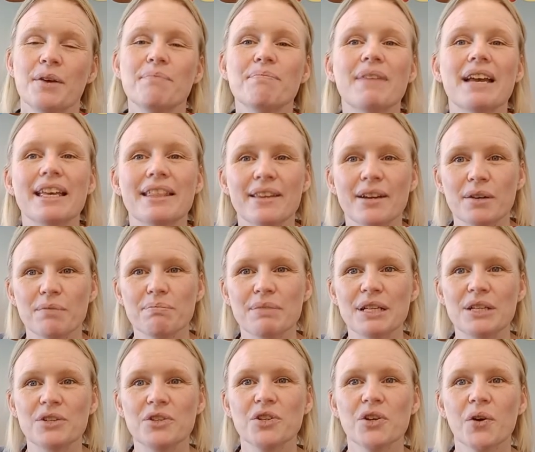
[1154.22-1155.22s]
May there
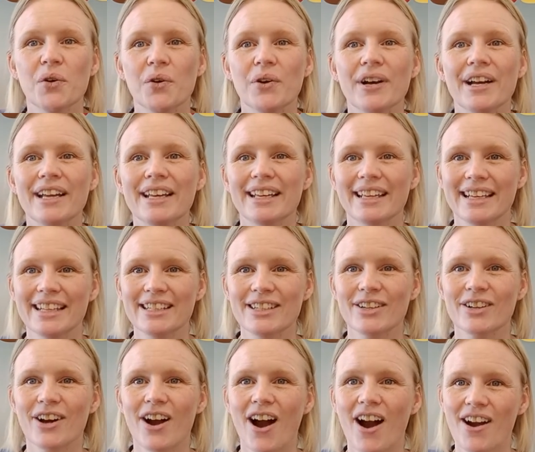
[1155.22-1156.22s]
be joy in
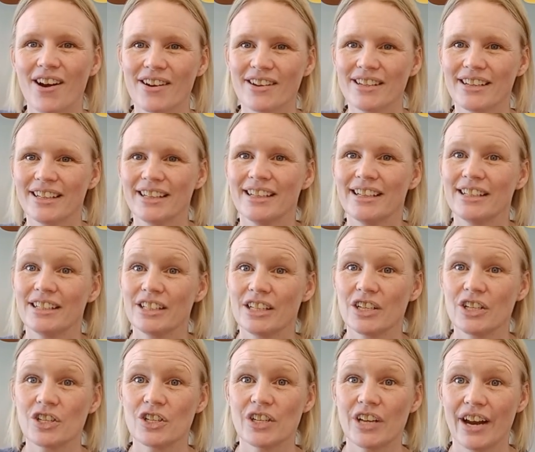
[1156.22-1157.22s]
your heart to
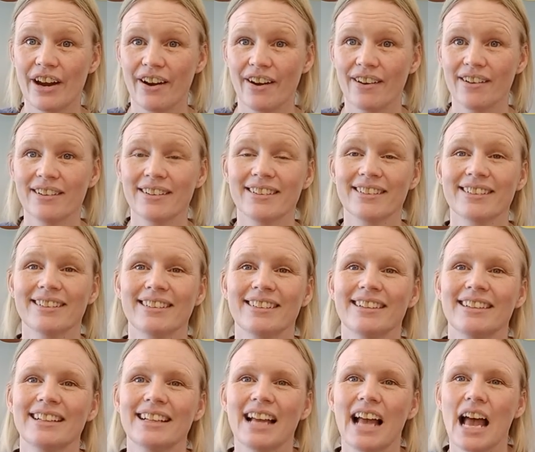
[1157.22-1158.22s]
share.
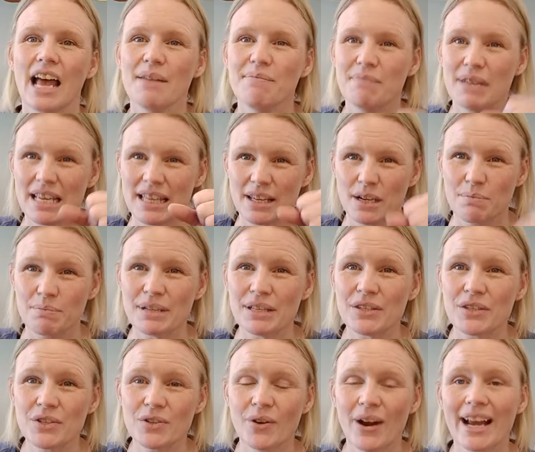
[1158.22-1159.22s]
And may there be
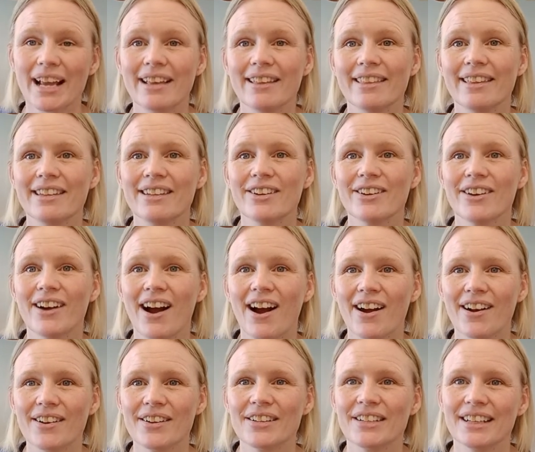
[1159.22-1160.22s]
strength in your
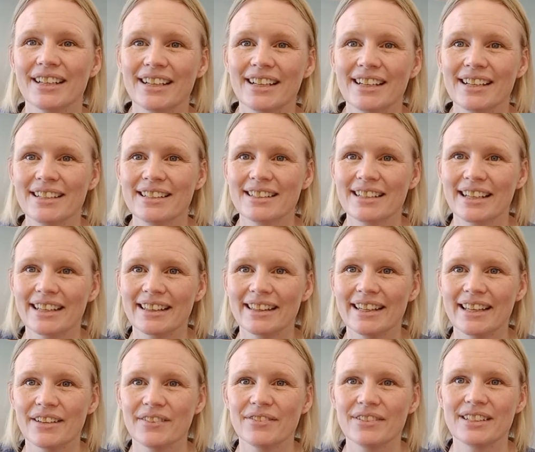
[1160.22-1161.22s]
heart to
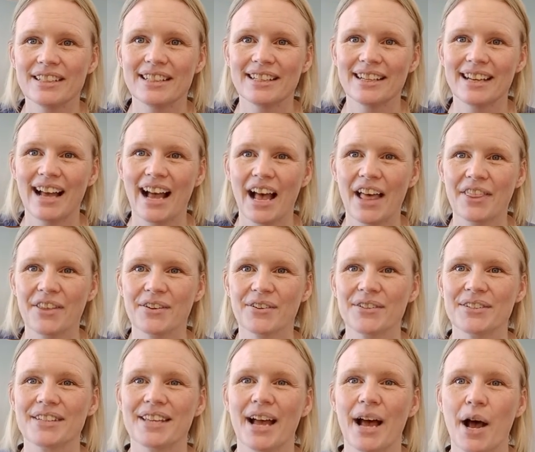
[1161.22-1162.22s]
lift
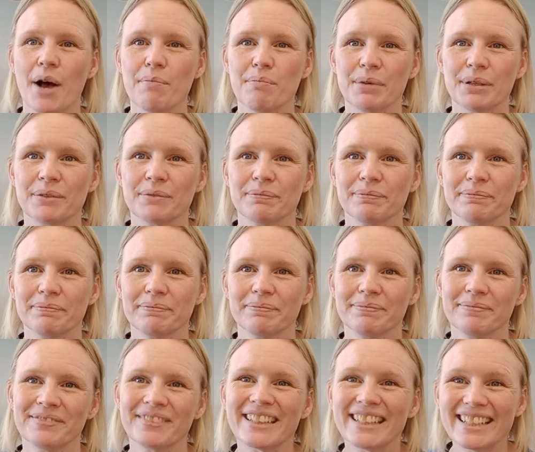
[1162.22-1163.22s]
others up.
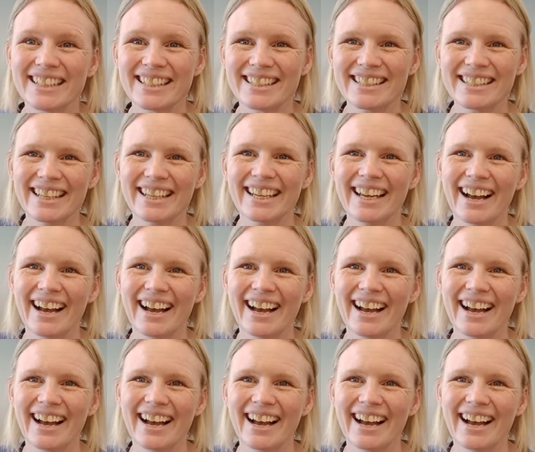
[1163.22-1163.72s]
See